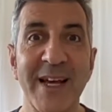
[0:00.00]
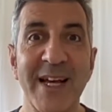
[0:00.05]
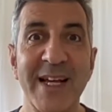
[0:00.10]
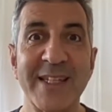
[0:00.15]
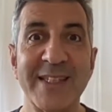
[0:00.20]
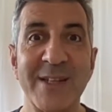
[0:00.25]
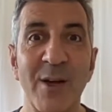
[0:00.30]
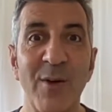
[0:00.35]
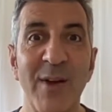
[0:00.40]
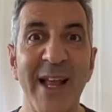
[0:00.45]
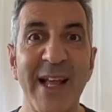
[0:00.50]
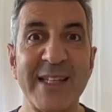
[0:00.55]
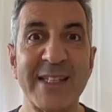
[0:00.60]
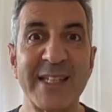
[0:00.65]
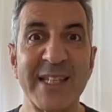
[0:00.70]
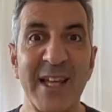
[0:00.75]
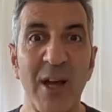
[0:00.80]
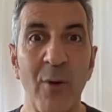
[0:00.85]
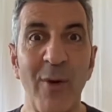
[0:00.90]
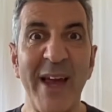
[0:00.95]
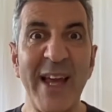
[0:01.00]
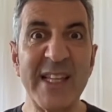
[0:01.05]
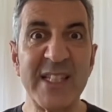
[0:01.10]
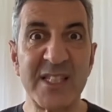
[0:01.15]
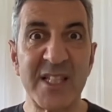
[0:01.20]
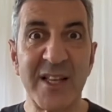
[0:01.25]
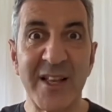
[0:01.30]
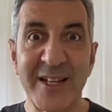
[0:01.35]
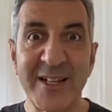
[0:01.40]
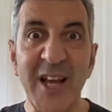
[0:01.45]
So let's go
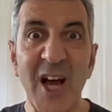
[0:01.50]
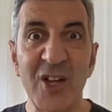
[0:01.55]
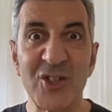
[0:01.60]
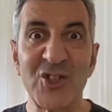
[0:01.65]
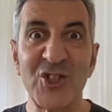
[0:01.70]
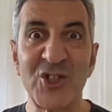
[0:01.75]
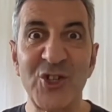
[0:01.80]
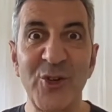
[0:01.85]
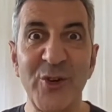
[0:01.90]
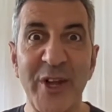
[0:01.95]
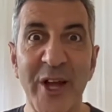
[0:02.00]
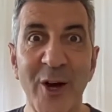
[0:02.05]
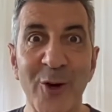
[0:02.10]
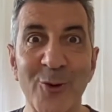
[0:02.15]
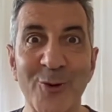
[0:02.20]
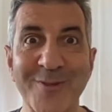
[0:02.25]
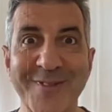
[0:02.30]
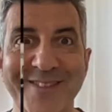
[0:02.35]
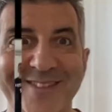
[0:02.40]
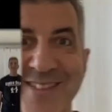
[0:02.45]
into the dance studio.